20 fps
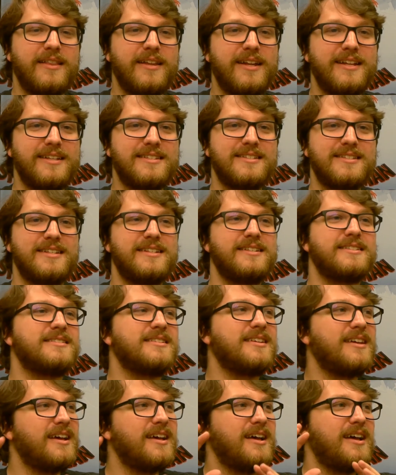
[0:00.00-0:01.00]
and then he
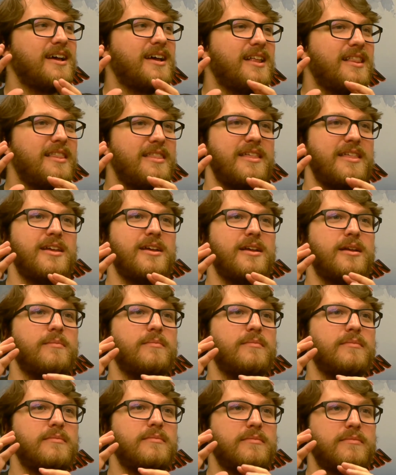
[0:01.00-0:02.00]
sees
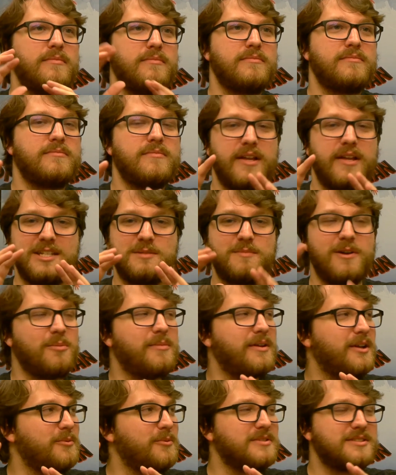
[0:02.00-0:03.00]
them
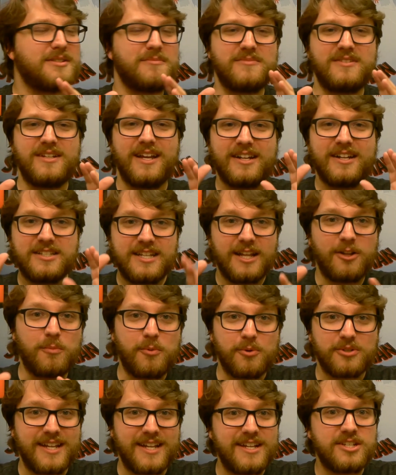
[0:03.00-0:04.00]
experimenting with some kind of
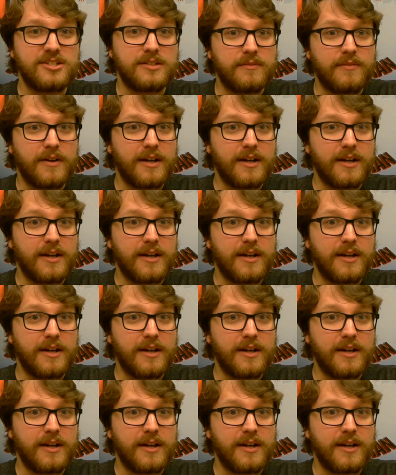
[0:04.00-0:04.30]
teleportation